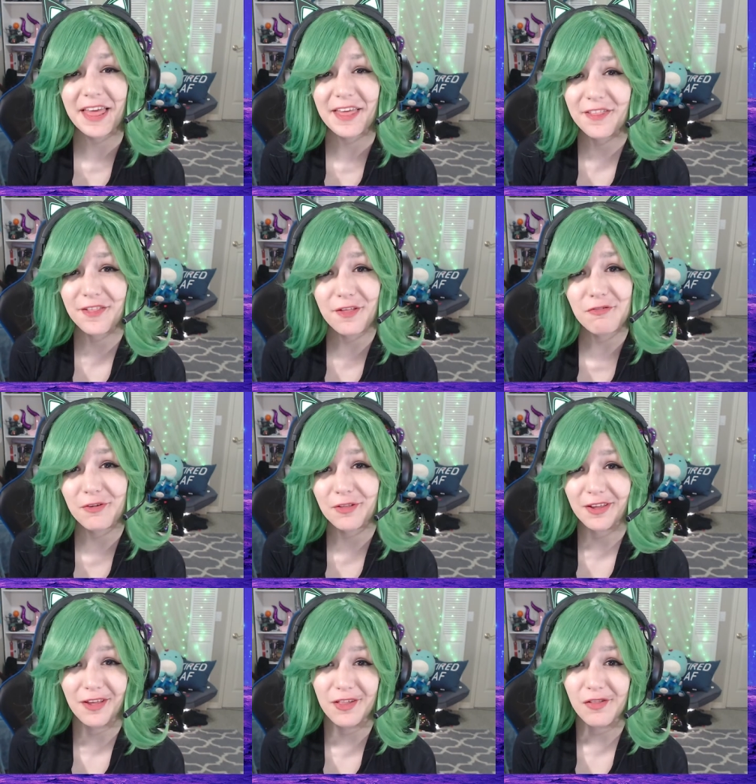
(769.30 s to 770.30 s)
She just really
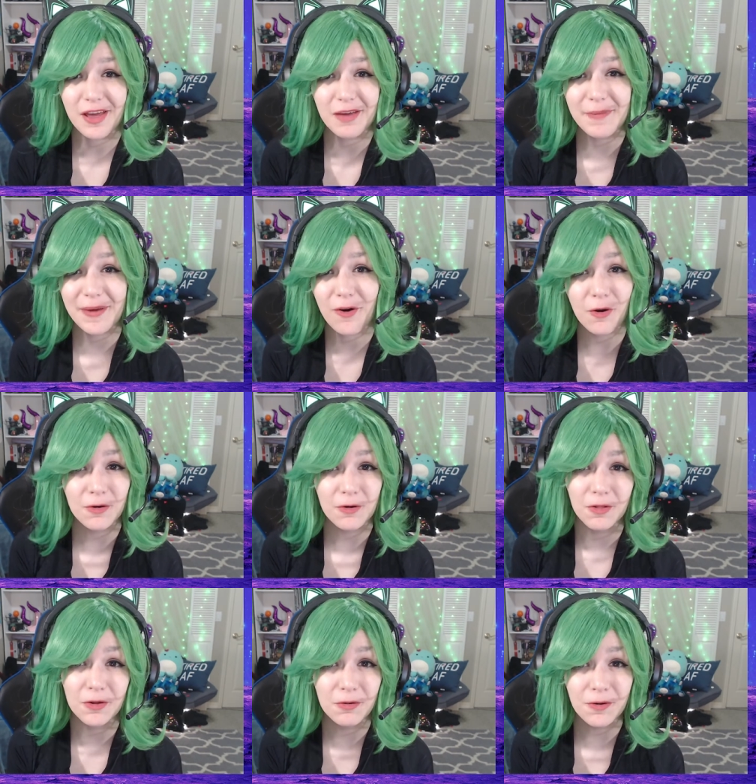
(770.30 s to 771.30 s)
doesn't like being called a
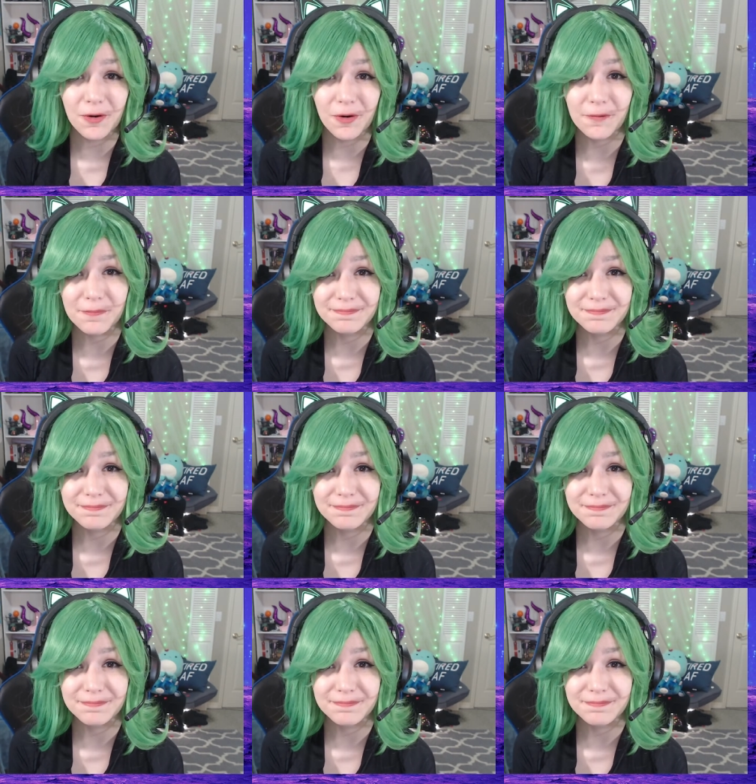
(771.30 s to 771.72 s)
little girl.